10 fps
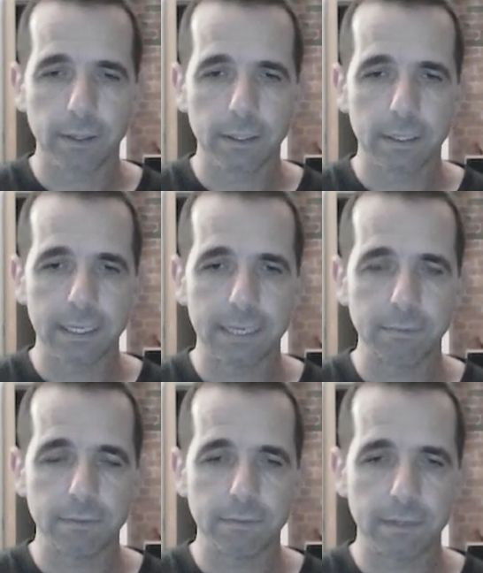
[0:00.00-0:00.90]
Okay,
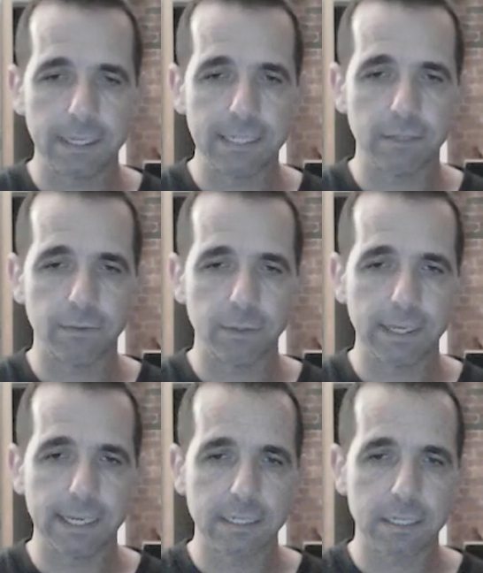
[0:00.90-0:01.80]
we've cleared off all the
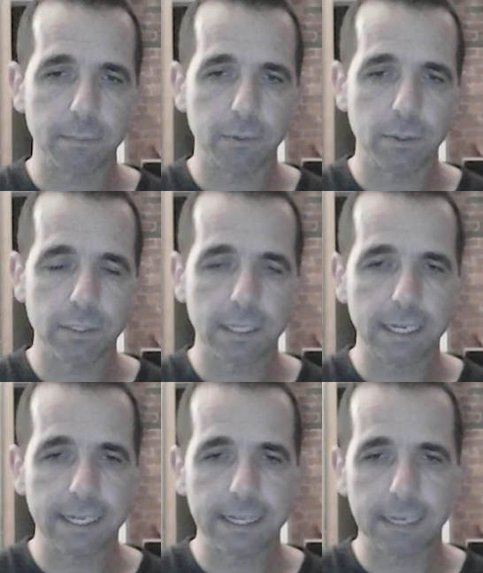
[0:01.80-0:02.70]
kingside pawns and
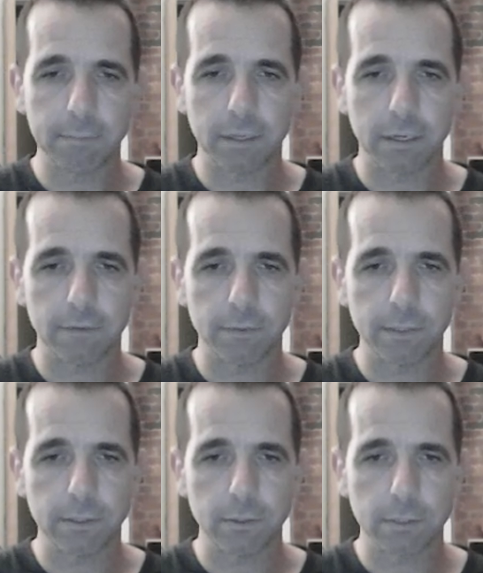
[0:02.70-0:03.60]
cleared that path that we
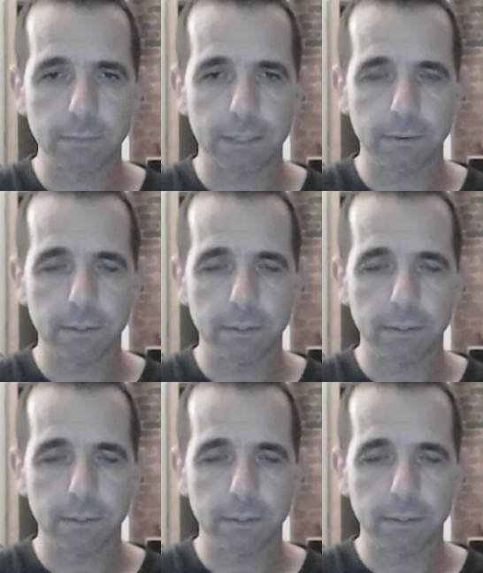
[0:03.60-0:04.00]
talked about.